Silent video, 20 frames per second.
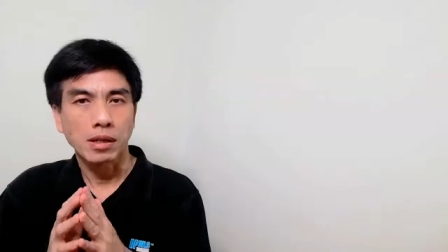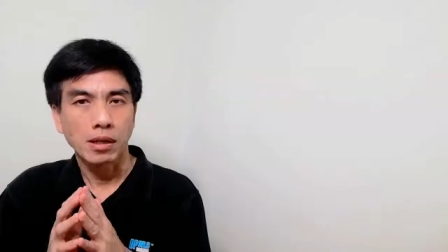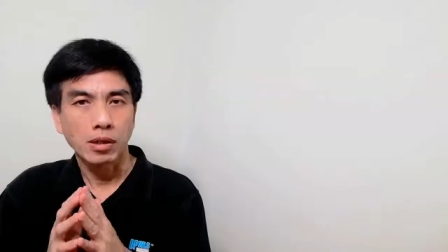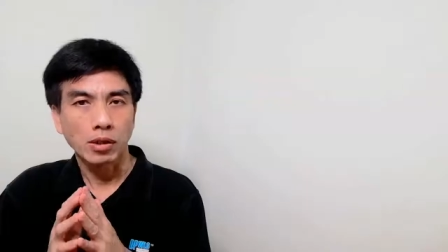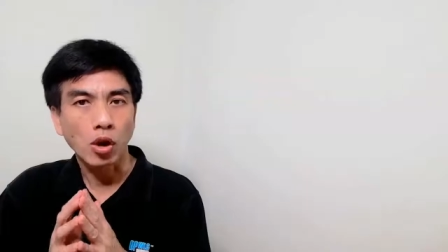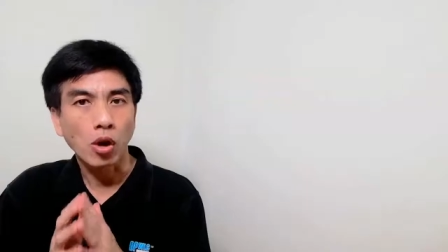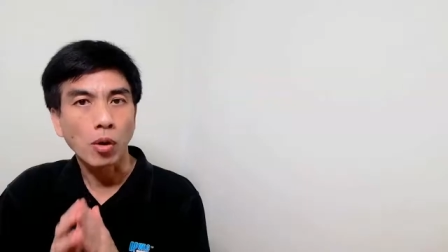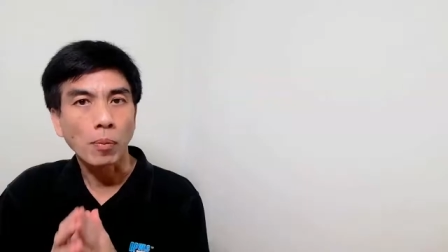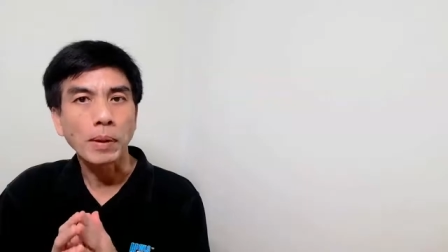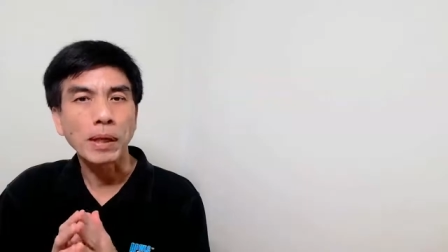
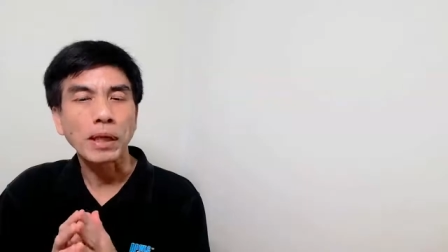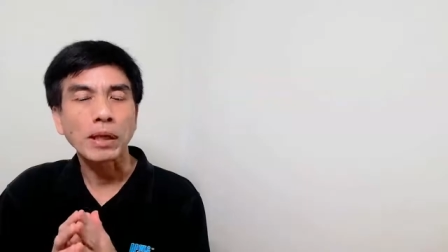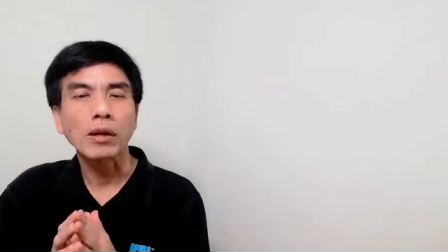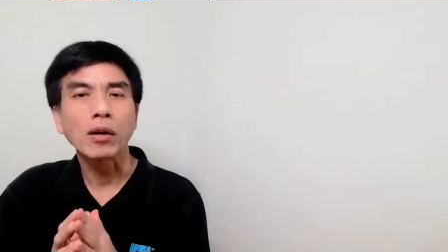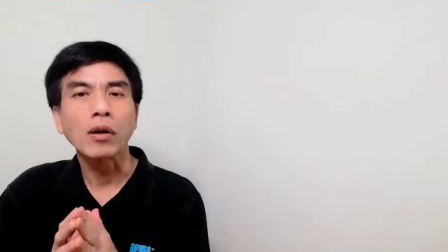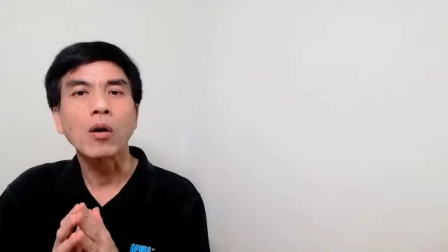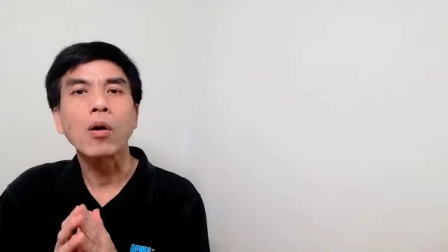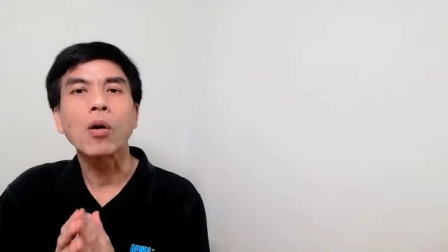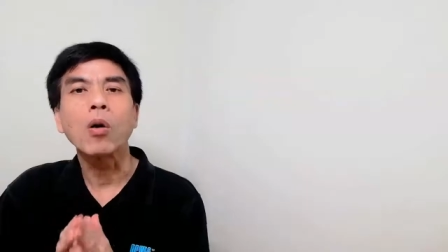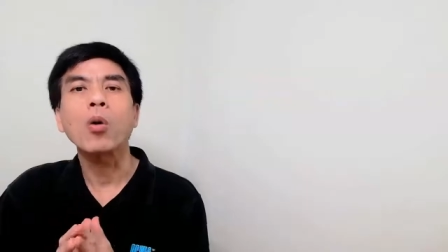topic
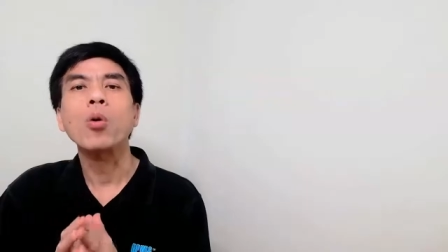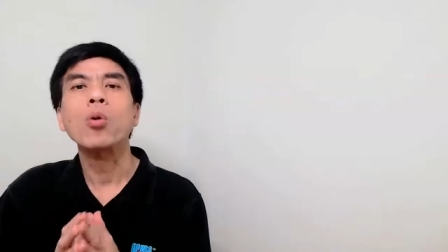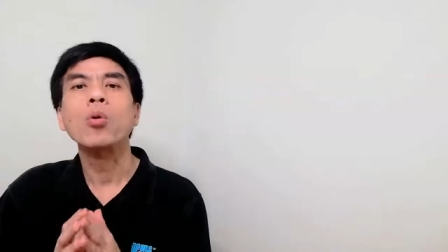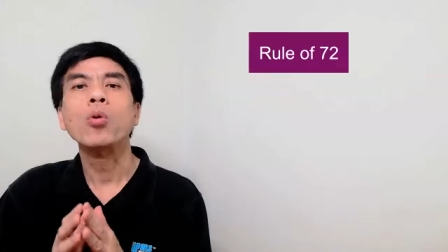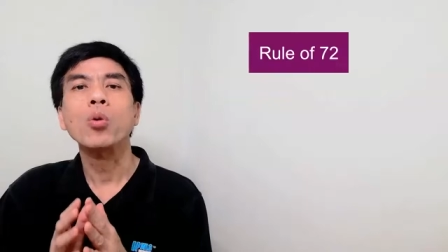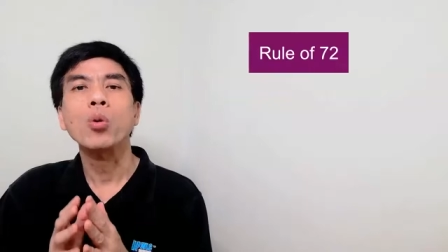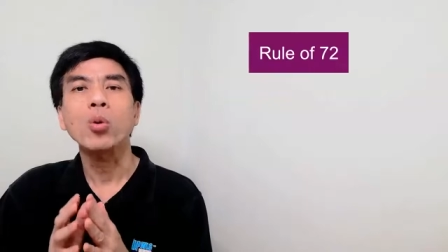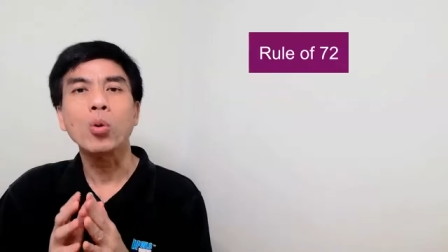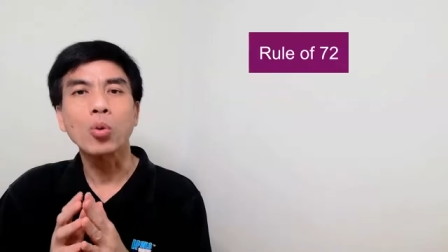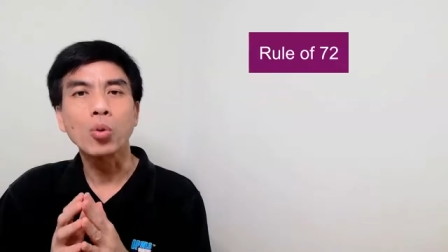called
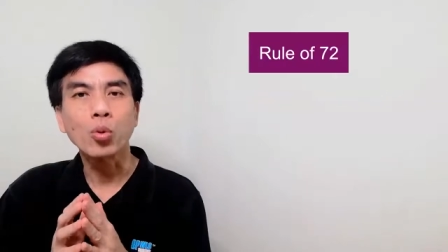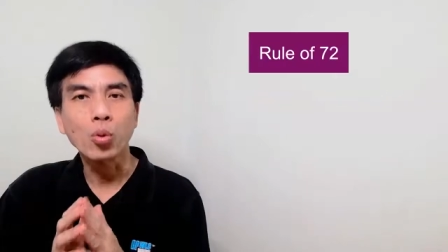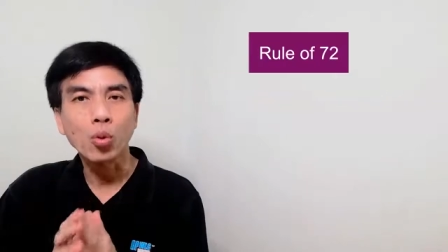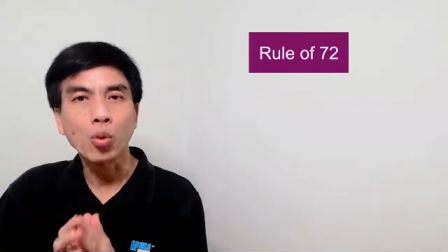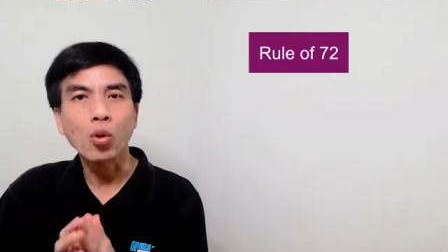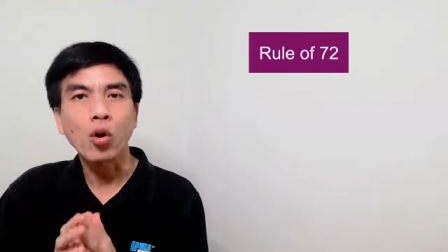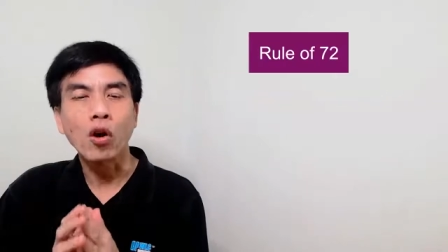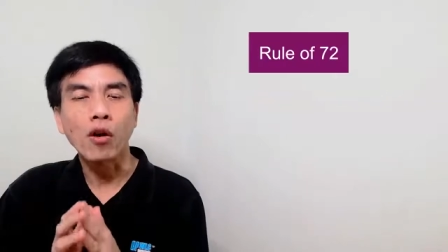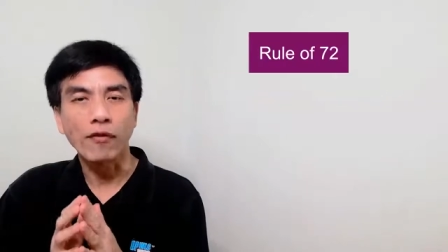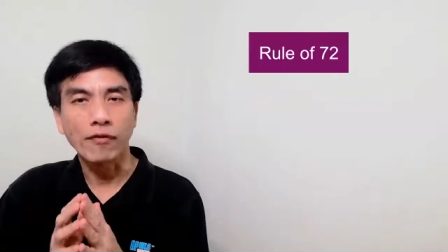
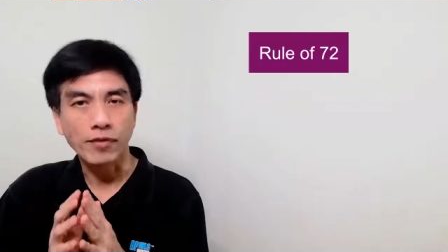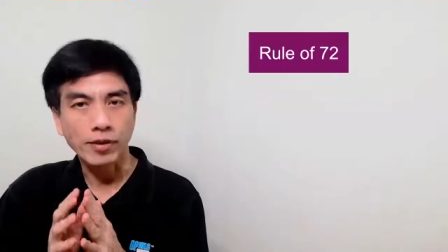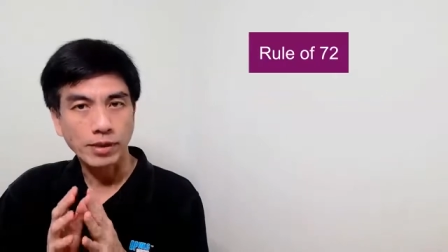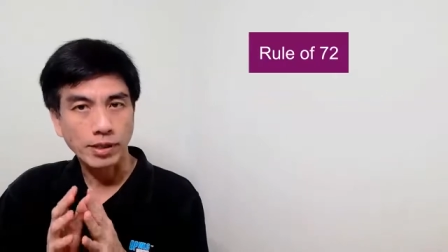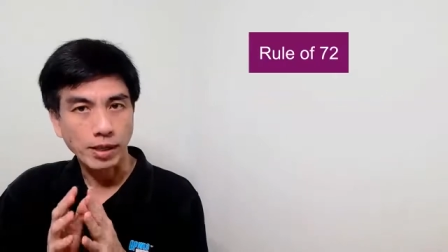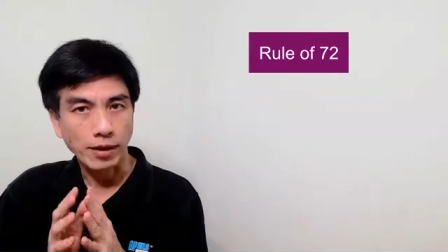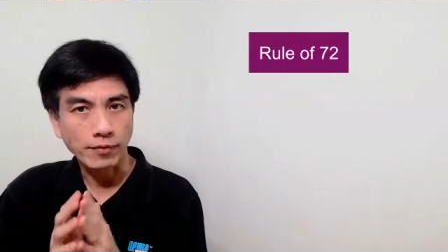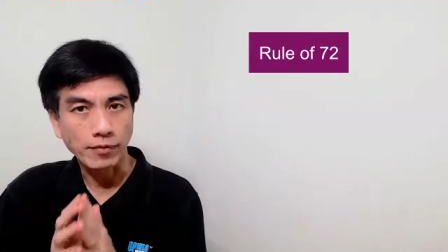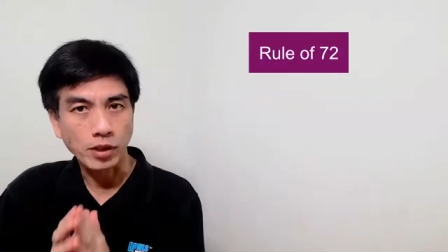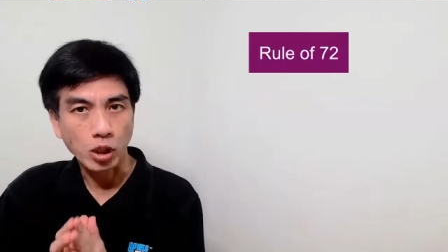Rule of
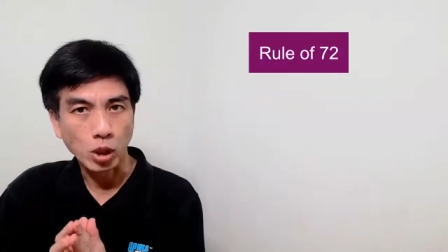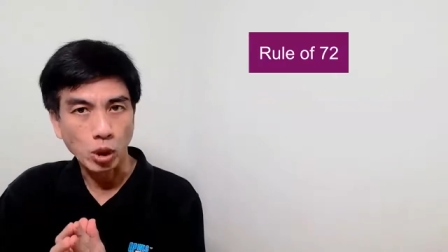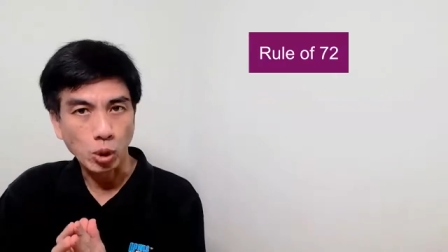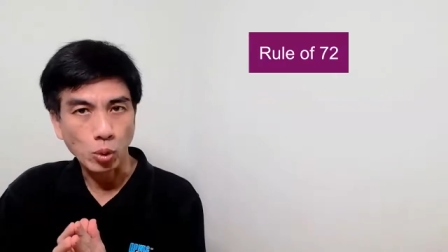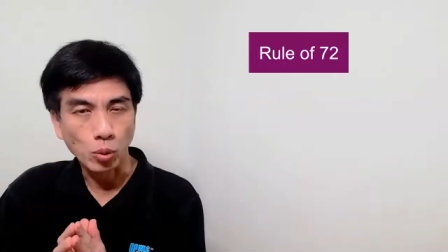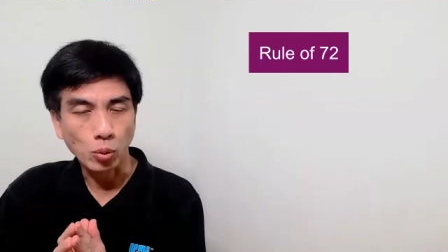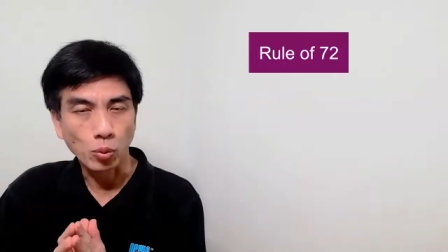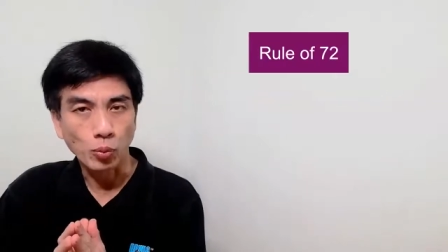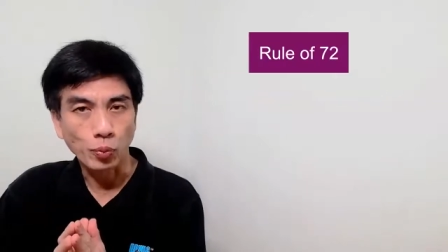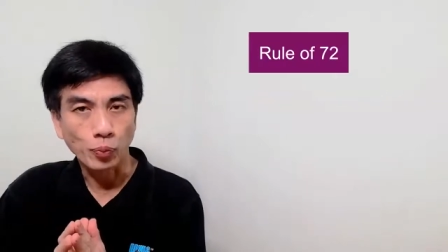
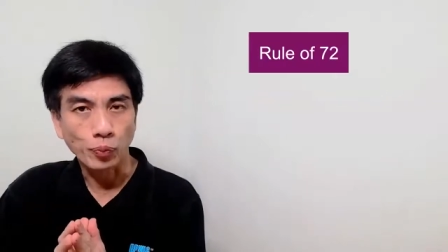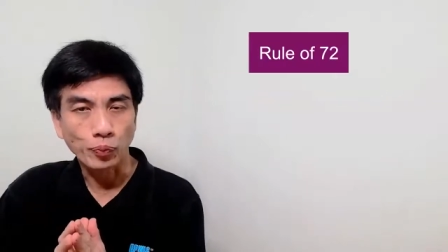72.